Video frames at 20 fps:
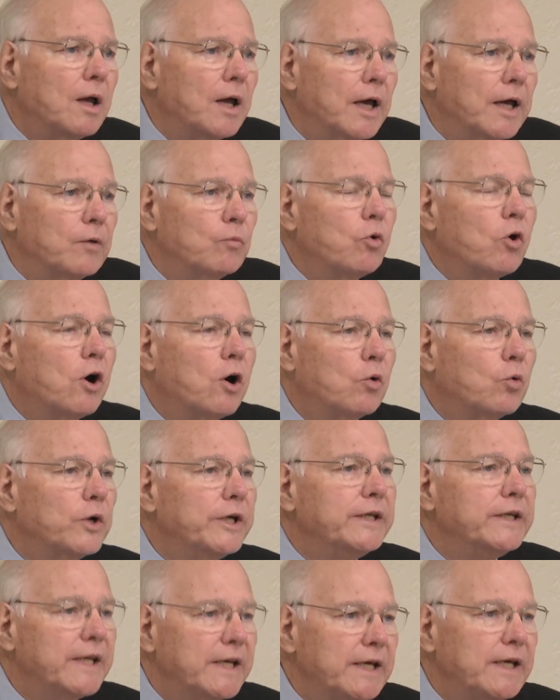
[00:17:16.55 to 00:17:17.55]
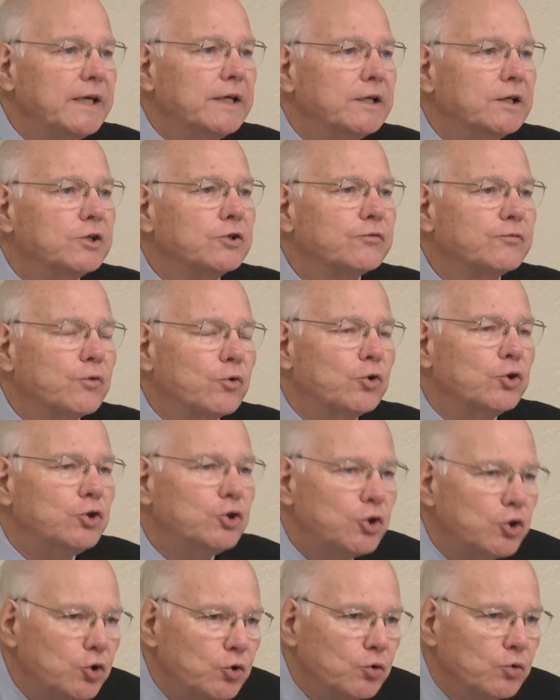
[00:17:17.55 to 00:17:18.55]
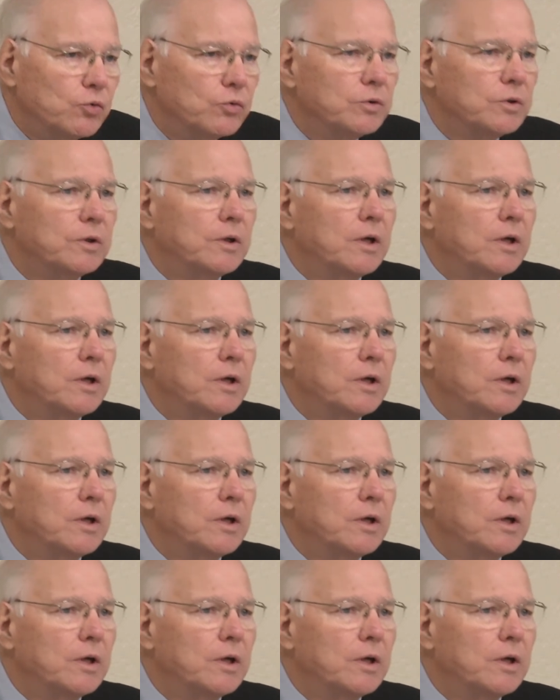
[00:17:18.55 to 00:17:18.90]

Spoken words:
And what we need is for you